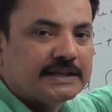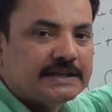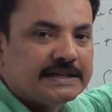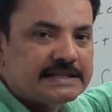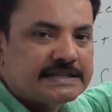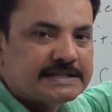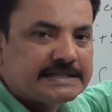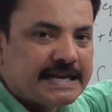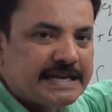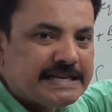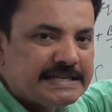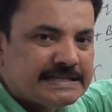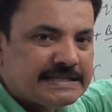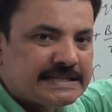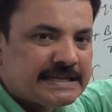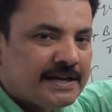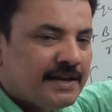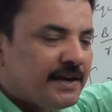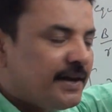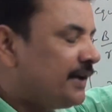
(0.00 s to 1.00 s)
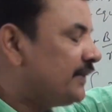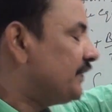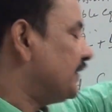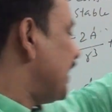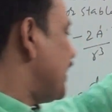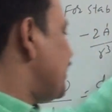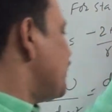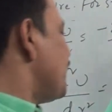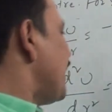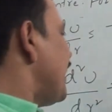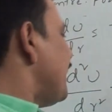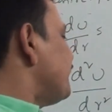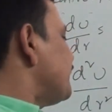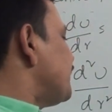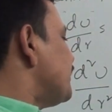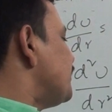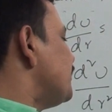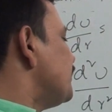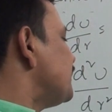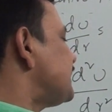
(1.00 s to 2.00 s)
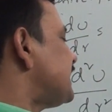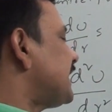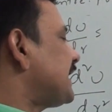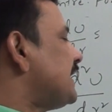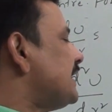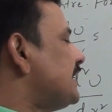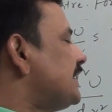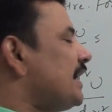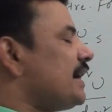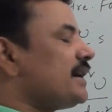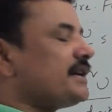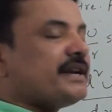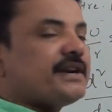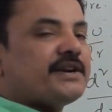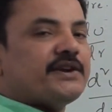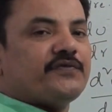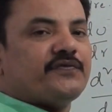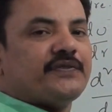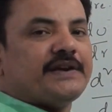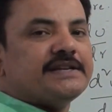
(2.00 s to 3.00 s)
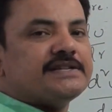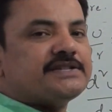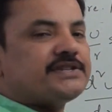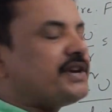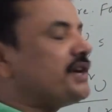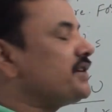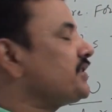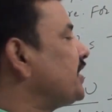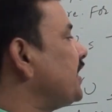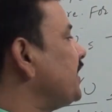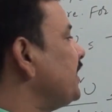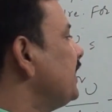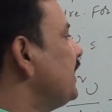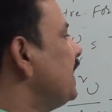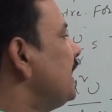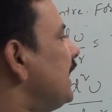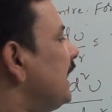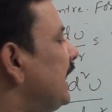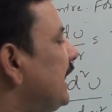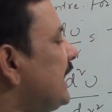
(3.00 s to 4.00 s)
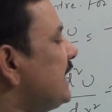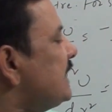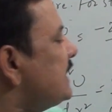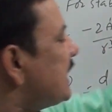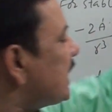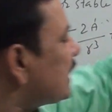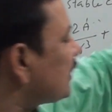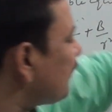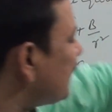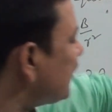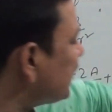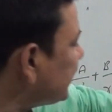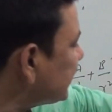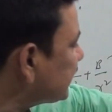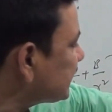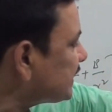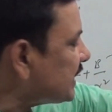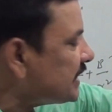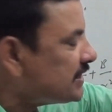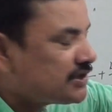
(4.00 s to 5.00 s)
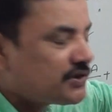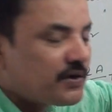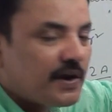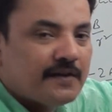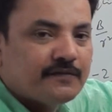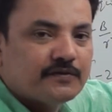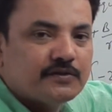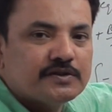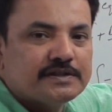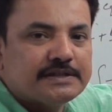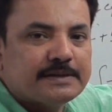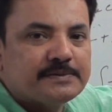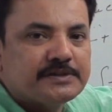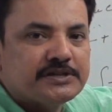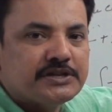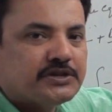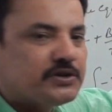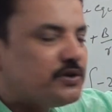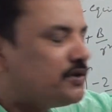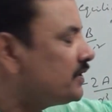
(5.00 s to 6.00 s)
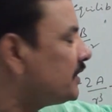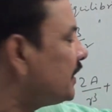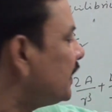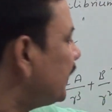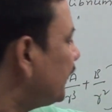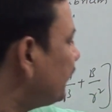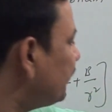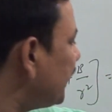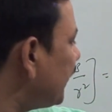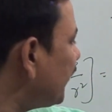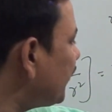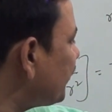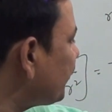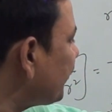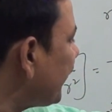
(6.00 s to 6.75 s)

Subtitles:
the distance. Then you have to do second order differentiation. In that one distance you have to substitute. There you